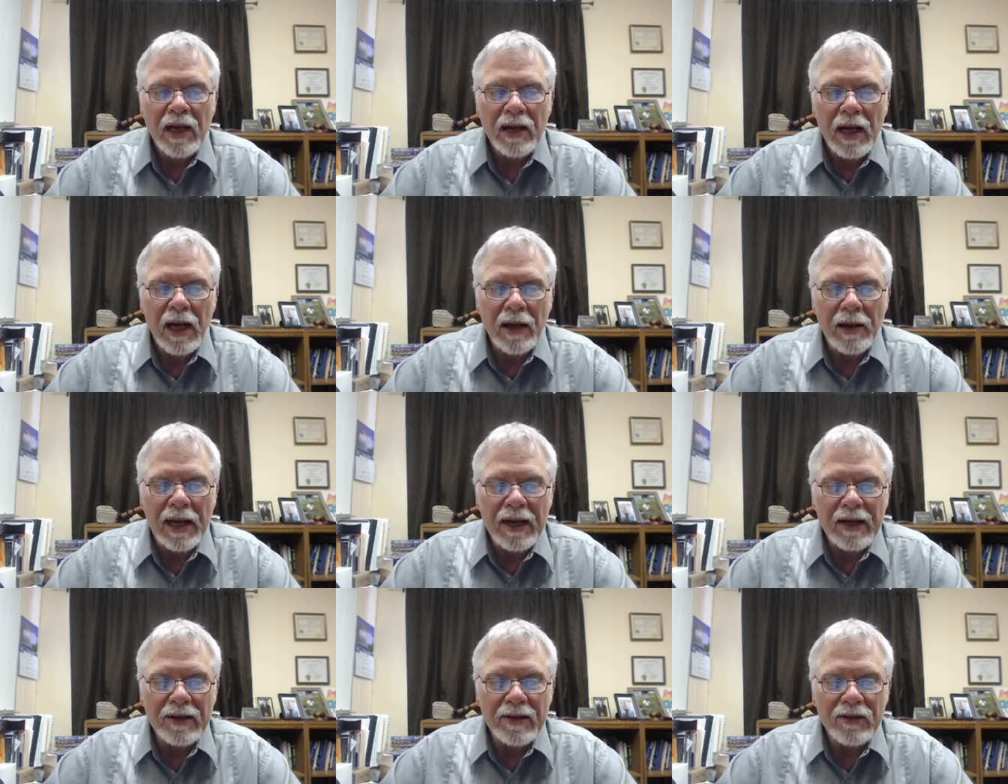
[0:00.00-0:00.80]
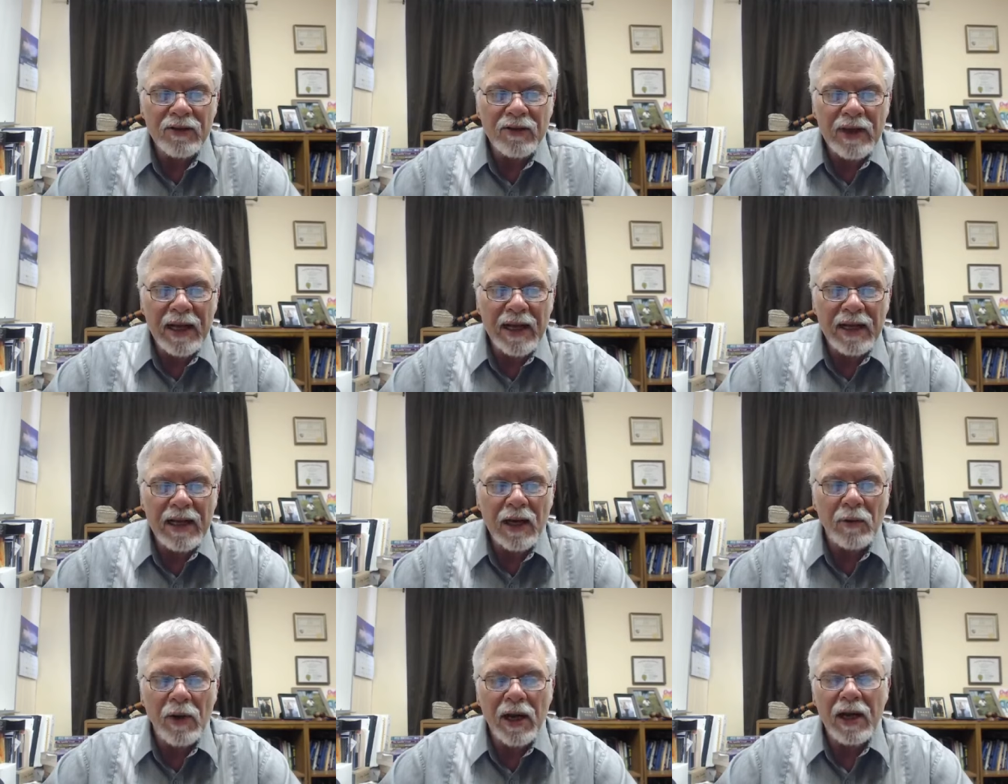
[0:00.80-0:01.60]
uh, an understanding
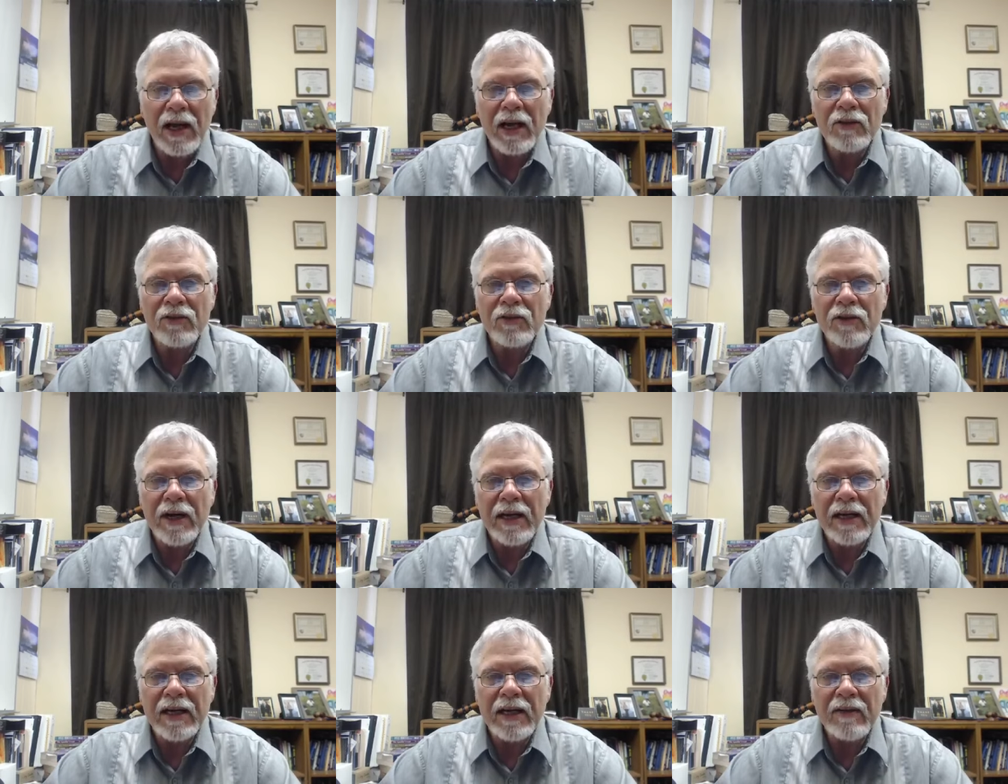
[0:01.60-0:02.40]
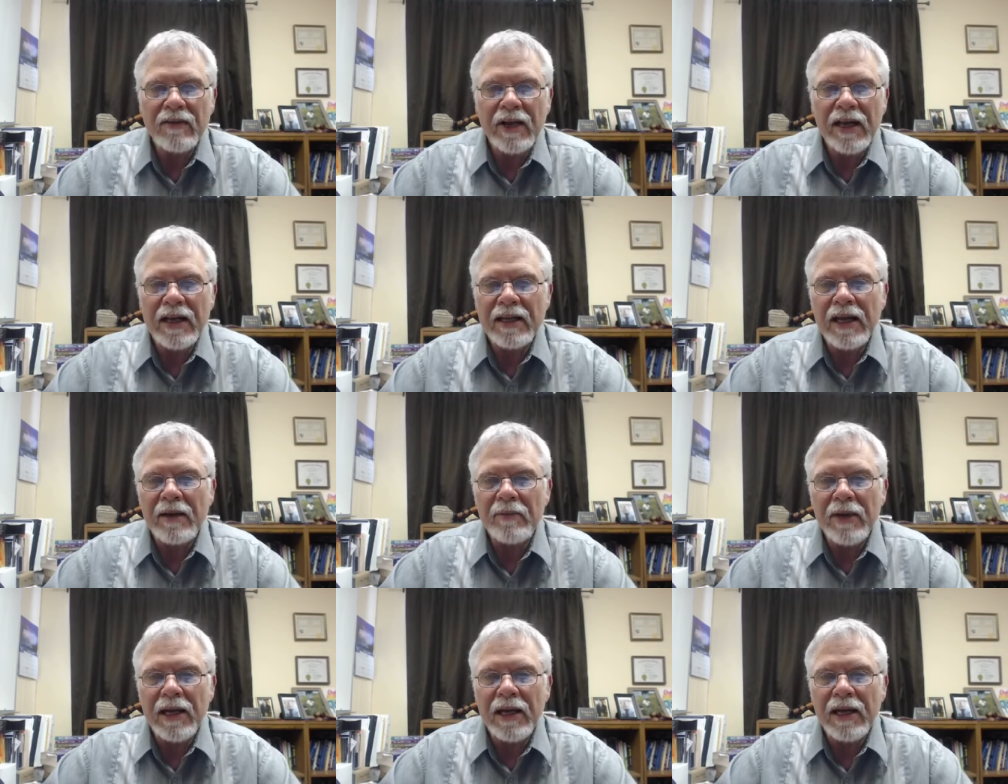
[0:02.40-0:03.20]
of what God's trying to convey in that
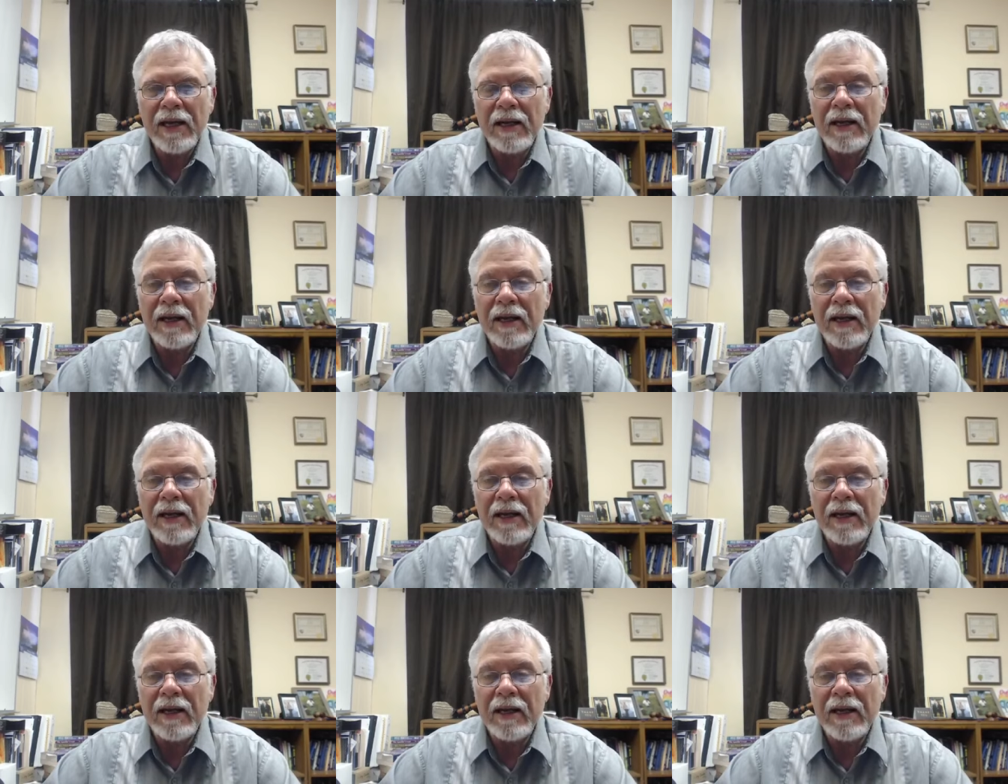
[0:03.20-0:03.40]
meeting,